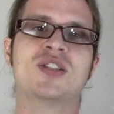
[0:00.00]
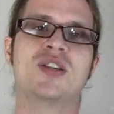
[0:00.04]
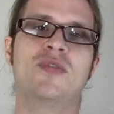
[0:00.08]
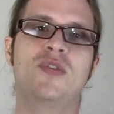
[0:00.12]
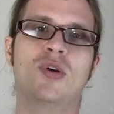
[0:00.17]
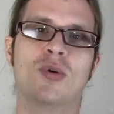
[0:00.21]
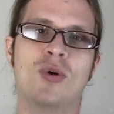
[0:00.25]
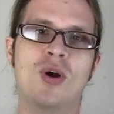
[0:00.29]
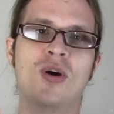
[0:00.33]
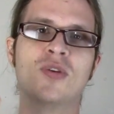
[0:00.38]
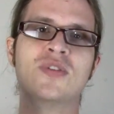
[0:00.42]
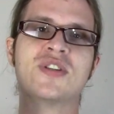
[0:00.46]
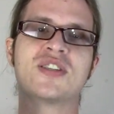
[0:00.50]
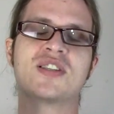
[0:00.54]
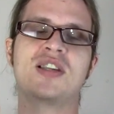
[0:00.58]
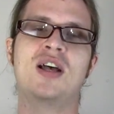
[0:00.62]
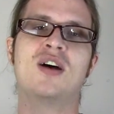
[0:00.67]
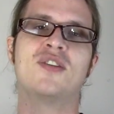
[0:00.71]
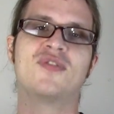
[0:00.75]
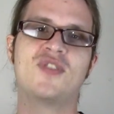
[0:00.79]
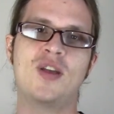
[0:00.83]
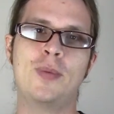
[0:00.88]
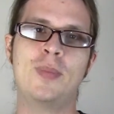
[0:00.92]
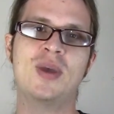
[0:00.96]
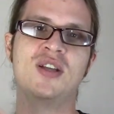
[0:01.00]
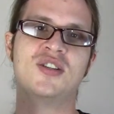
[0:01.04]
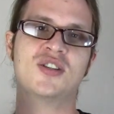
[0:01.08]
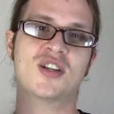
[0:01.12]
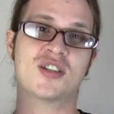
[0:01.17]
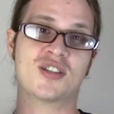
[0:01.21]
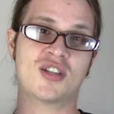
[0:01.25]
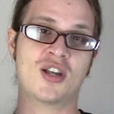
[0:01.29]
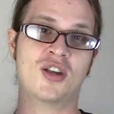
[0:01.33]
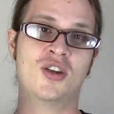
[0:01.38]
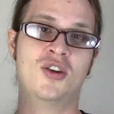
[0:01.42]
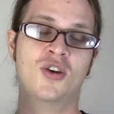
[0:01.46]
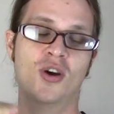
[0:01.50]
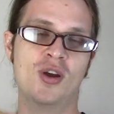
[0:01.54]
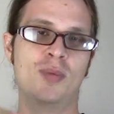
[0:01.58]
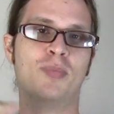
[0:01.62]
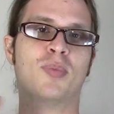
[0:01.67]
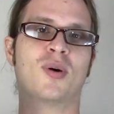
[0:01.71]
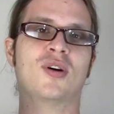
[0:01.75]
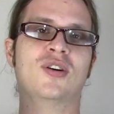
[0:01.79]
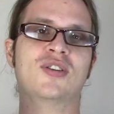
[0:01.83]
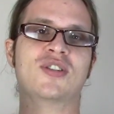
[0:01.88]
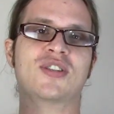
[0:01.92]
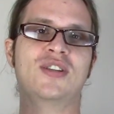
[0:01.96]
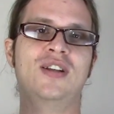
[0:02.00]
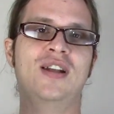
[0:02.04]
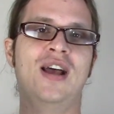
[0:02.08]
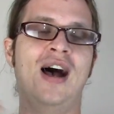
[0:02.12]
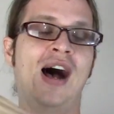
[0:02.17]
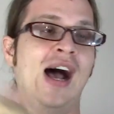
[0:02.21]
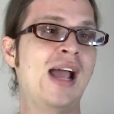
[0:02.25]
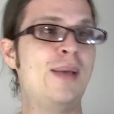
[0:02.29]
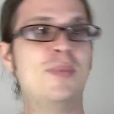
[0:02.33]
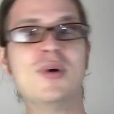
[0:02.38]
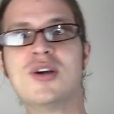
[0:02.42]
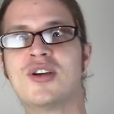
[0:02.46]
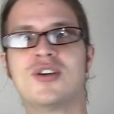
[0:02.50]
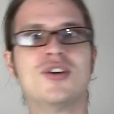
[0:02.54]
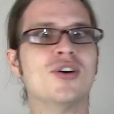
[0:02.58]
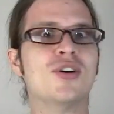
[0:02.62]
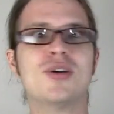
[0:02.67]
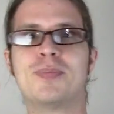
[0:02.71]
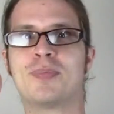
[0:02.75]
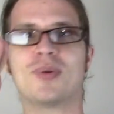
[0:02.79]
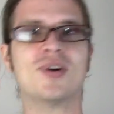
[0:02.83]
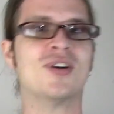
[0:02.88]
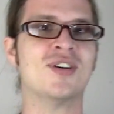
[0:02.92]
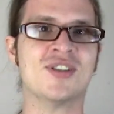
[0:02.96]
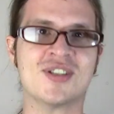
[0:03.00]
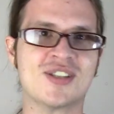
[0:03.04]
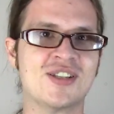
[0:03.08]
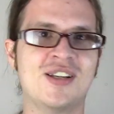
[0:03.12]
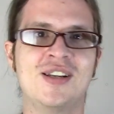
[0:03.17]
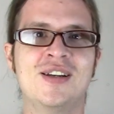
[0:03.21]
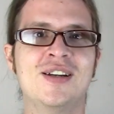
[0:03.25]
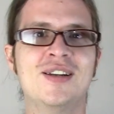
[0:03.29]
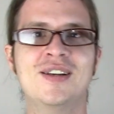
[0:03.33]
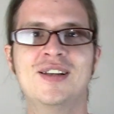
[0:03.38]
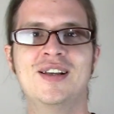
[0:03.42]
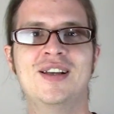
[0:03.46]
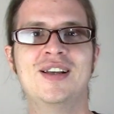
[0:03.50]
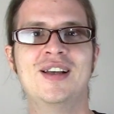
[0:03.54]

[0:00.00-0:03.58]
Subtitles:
of your own self-image as a good person. I'm a good person.